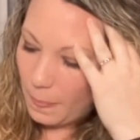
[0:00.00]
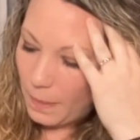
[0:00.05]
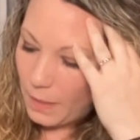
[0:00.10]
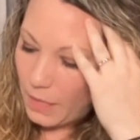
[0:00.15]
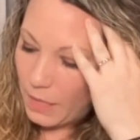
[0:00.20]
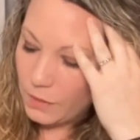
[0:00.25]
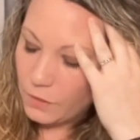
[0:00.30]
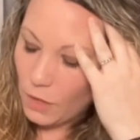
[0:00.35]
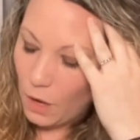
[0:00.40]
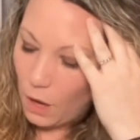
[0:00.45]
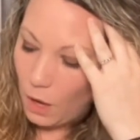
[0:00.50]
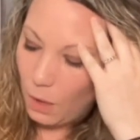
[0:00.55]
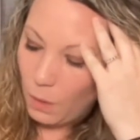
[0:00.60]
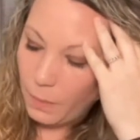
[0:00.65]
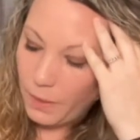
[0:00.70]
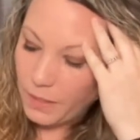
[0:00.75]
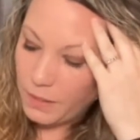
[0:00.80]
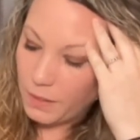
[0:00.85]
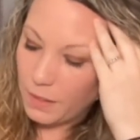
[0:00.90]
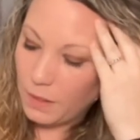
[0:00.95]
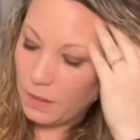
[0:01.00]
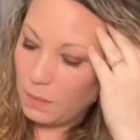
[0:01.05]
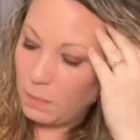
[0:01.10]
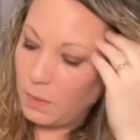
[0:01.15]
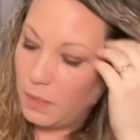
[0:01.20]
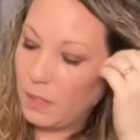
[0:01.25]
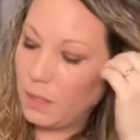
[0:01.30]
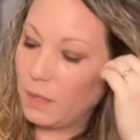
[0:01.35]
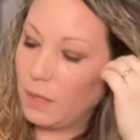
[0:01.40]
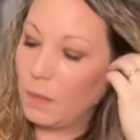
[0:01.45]
is always going to
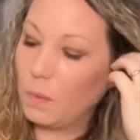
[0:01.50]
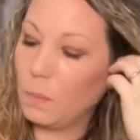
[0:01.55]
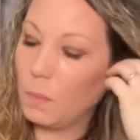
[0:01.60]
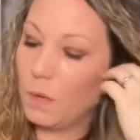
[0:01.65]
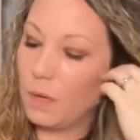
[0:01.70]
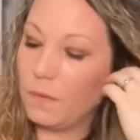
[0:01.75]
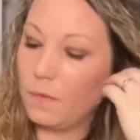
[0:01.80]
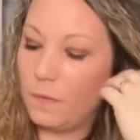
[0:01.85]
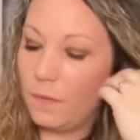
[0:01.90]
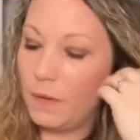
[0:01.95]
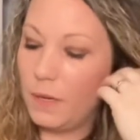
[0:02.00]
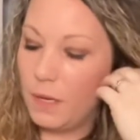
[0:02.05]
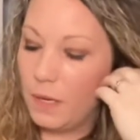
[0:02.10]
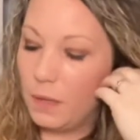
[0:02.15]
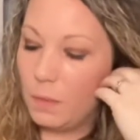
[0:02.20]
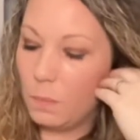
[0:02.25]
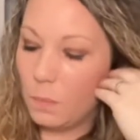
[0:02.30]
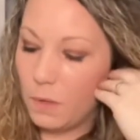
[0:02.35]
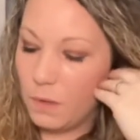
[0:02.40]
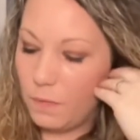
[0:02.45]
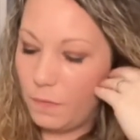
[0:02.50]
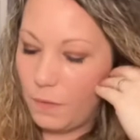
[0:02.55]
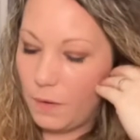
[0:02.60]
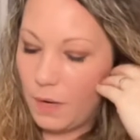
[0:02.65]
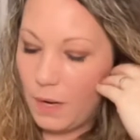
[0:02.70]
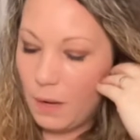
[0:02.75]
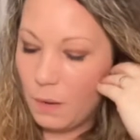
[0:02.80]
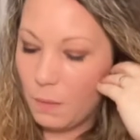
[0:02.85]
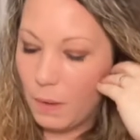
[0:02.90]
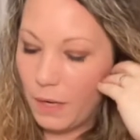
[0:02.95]
be like one foot in, one foot
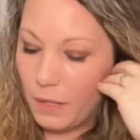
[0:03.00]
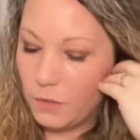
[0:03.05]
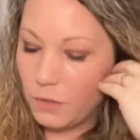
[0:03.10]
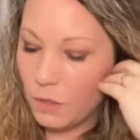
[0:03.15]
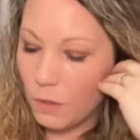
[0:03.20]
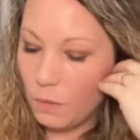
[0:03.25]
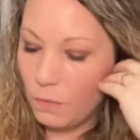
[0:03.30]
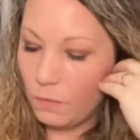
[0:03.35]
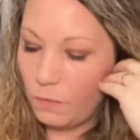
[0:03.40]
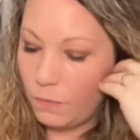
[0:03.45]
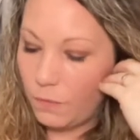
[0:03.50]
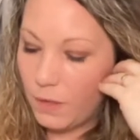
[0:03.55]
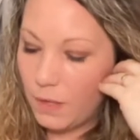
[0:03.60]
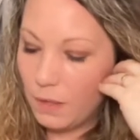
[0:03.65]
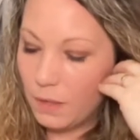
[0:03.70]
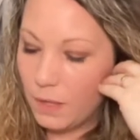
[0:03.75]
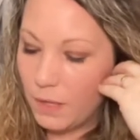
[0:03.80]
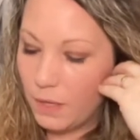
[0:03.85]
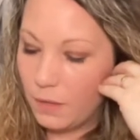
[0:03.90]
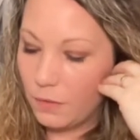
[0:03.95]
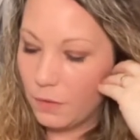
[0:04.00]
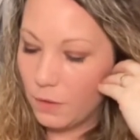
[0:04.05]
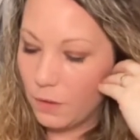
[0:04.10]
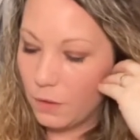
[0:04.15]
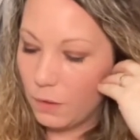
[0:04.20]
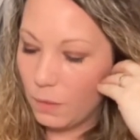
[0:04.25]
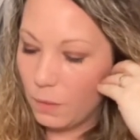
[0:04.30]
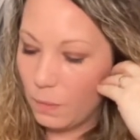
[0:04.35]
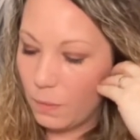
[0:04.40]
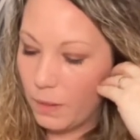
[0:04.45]
out. I don't feel like they're
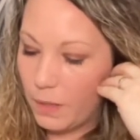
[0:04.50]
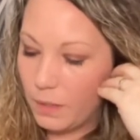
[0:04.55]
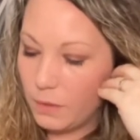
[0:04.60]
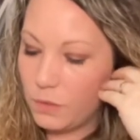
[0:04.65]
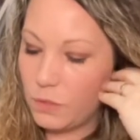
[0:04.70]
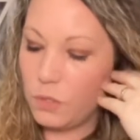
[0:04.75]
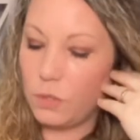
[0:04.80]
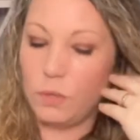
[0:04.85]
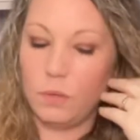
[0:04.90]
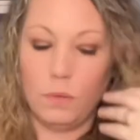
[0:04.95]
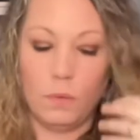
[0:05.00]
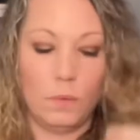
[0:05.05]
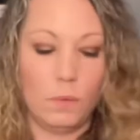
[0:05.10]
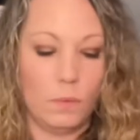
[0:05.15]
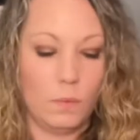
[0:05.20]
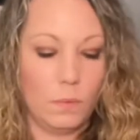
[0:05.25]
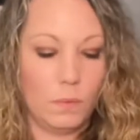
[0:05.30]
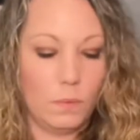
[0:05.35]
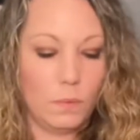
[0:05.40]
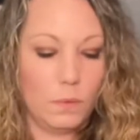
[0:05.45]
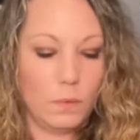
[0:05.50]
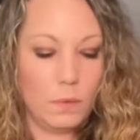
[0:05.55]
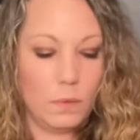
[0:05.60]
going to